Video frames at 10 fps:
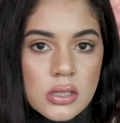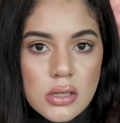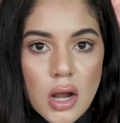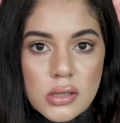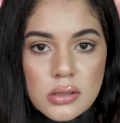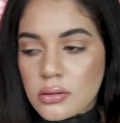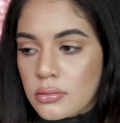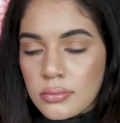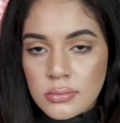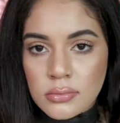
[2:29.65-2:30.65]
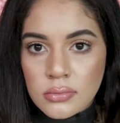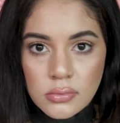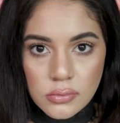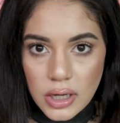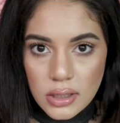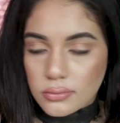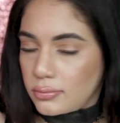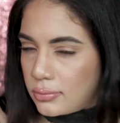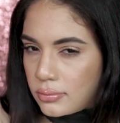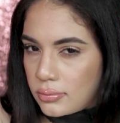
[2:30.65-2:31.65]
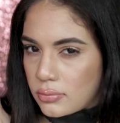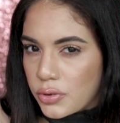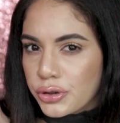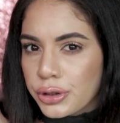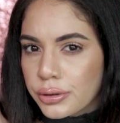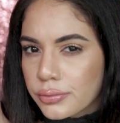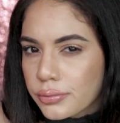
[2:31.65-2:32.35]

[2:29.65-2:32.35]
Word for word: scars, right? Or do you?